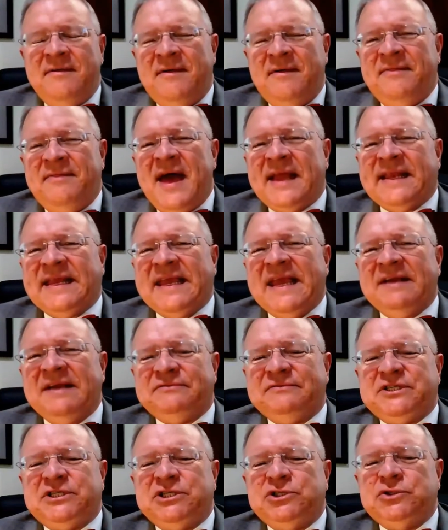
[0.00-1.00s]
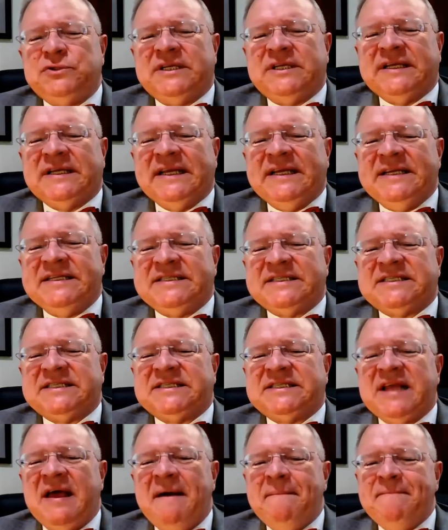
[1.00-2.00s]
That gives you at least
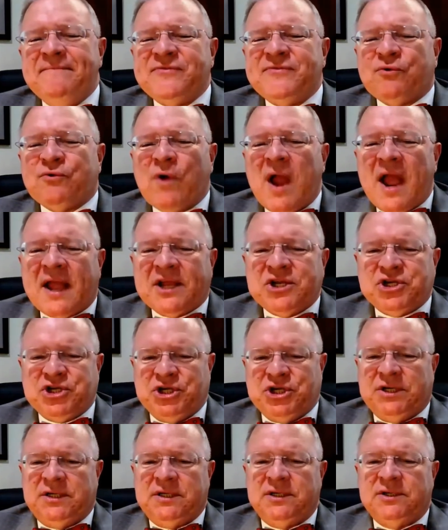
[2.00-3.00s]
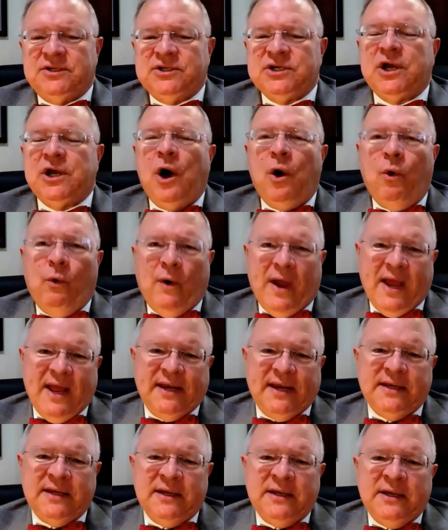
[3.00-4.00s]
some direction to go
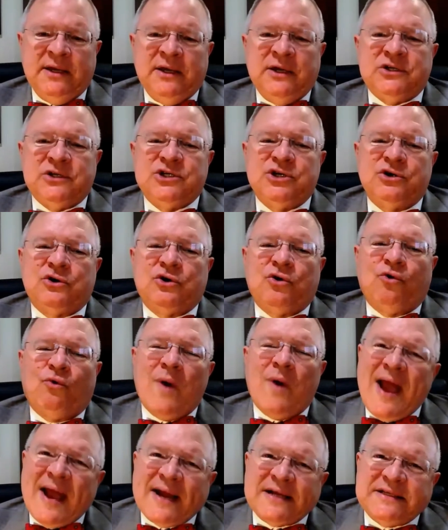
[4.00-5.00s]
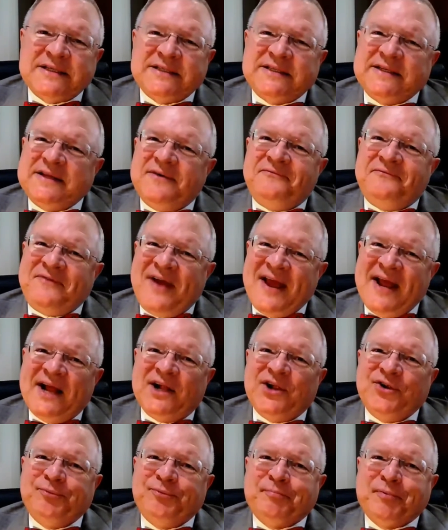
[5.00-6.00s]
in to correct the
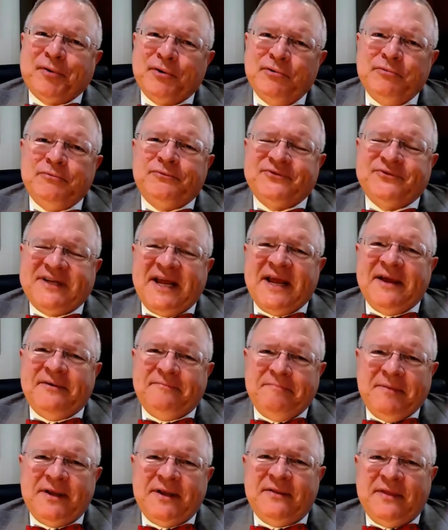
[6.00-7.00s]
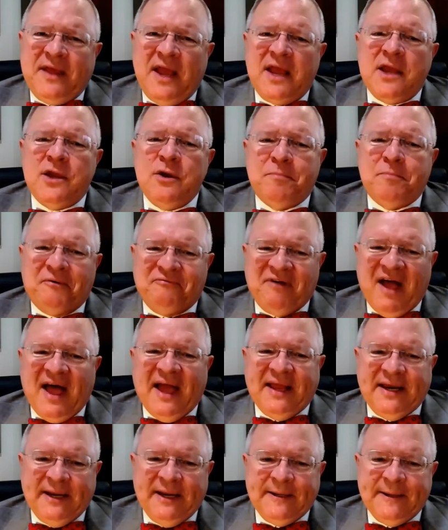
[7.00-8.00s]
failed proof statement that you
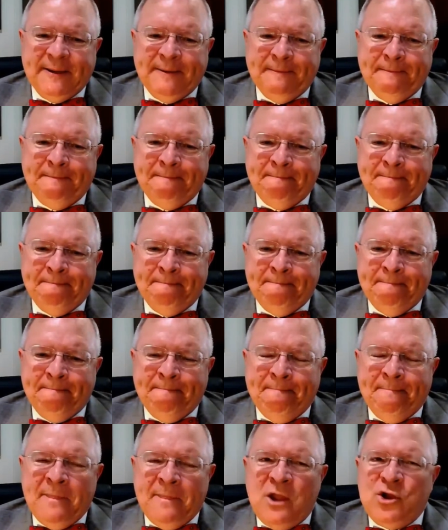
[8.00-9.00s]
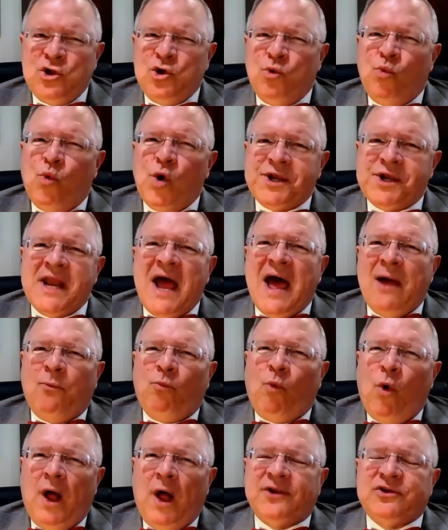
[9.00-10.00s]
provided. You would
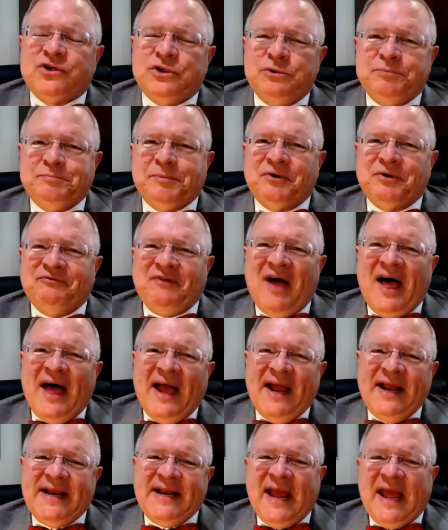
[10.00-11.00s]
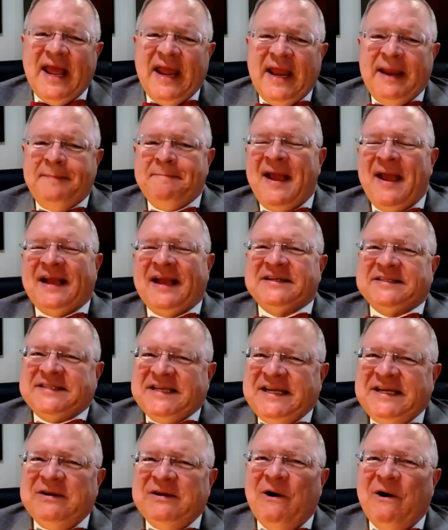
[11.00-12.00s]
not want to provide a
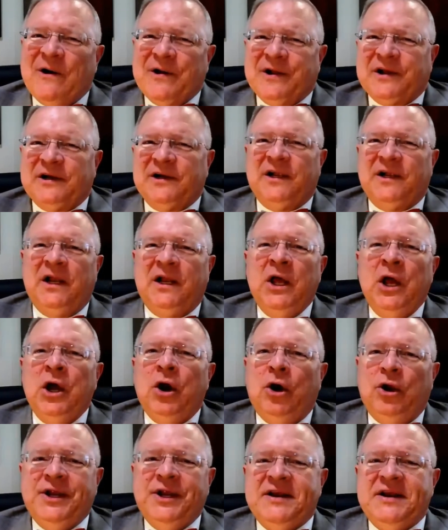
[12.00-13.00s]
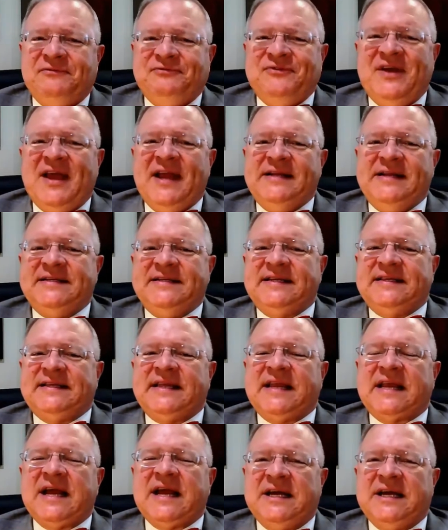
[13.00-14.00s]
magazine article only to find that
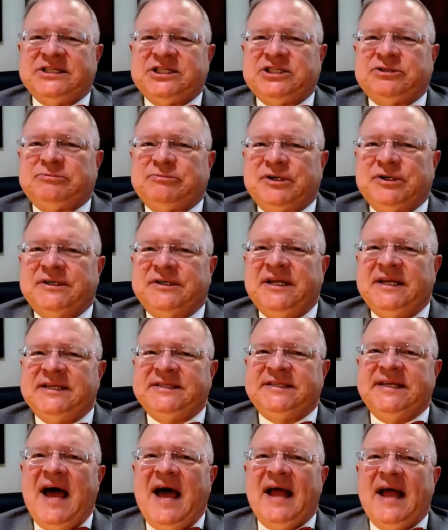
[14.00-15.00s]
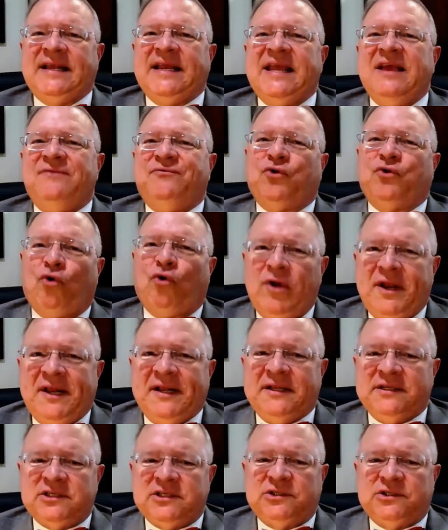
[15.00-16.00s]
the customer does not give
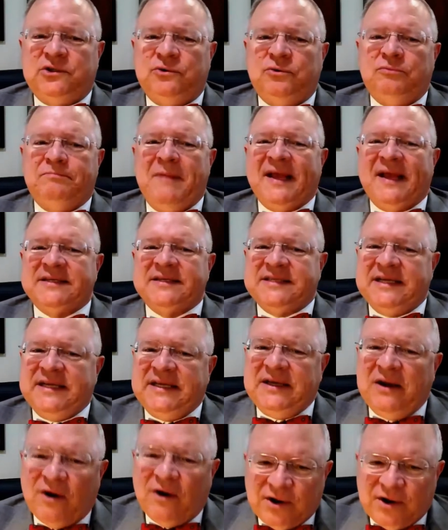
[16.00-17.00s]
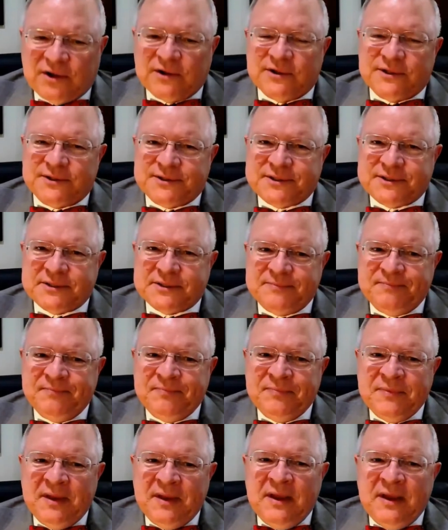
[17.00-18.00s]
credence to magazine articles.
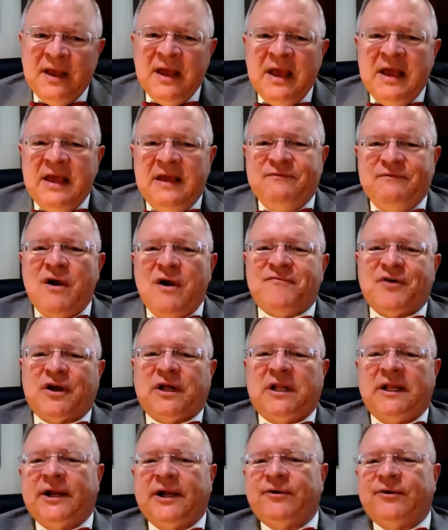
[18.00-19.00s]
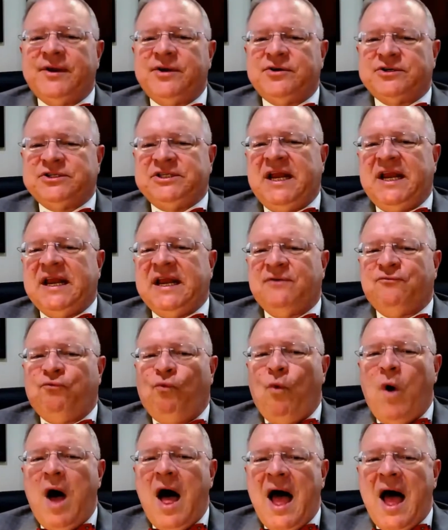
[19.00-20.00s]
If you have a clear understanding of
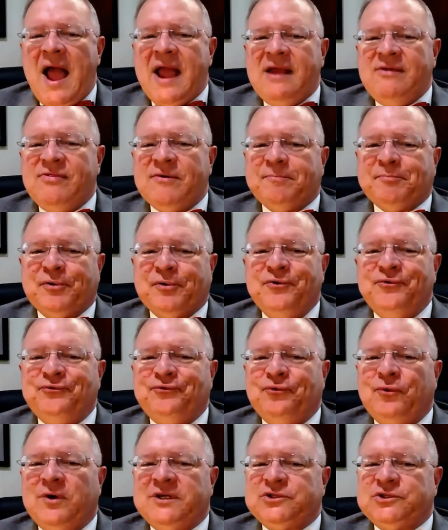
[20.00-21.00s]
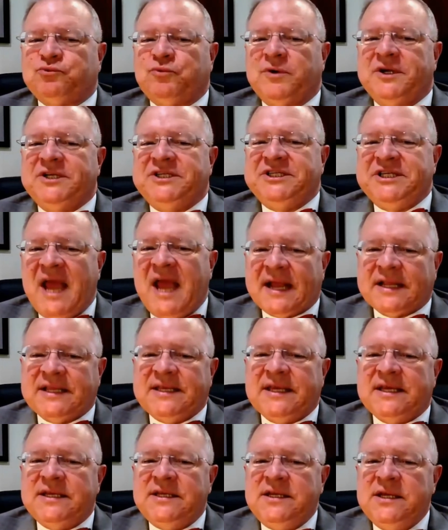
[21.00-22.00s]
why the proof was
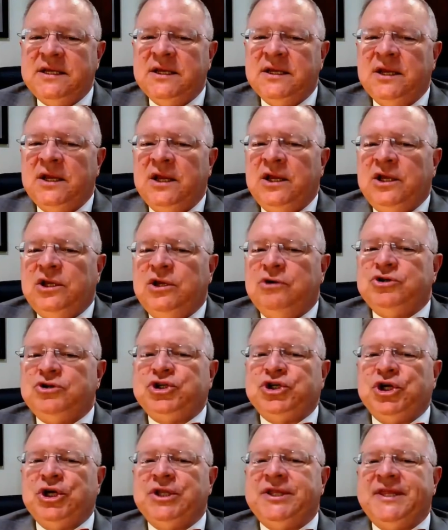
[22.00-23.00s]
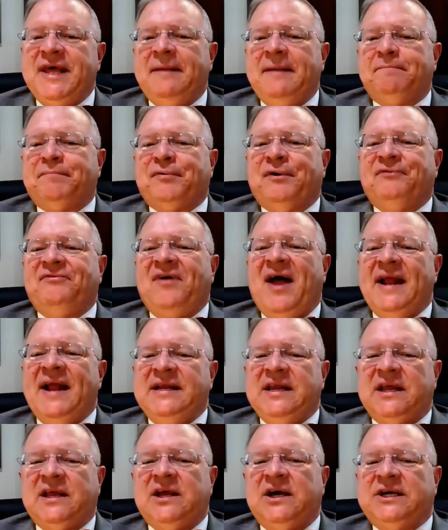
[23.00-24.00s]
rejected, you should then provide
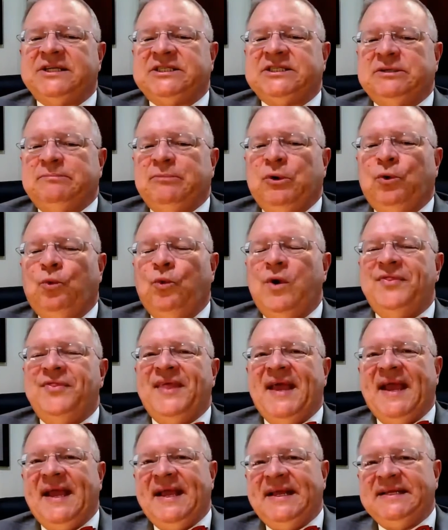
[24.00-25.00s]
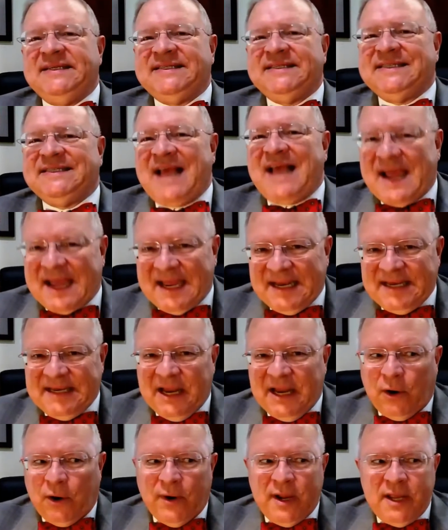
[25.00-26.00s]
the customer with a
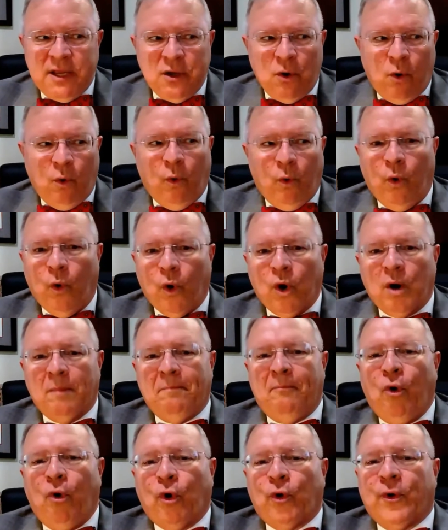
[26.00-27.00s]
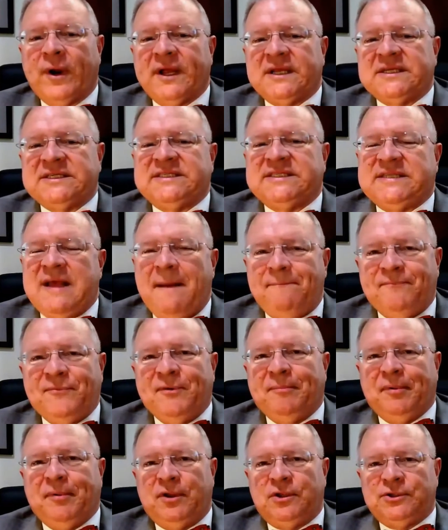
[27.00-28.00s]
secondary or more
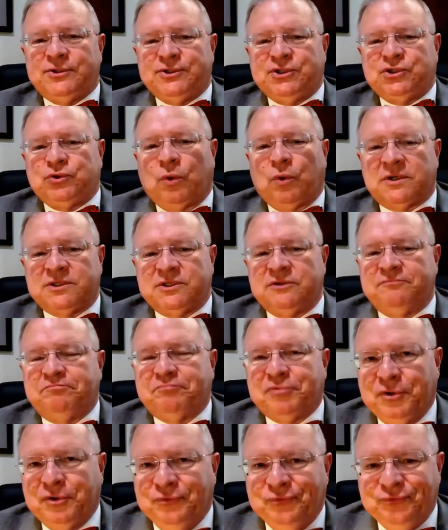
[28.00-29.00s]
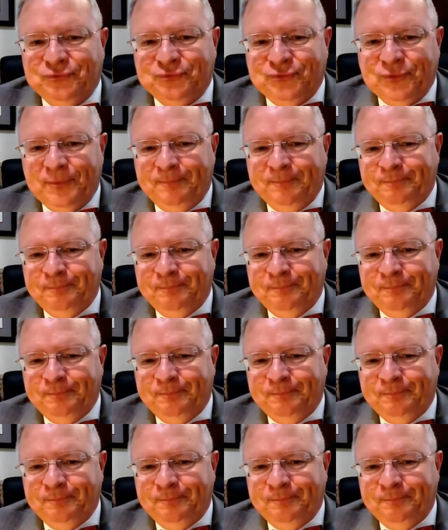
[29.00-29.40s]
acceptable source of proof.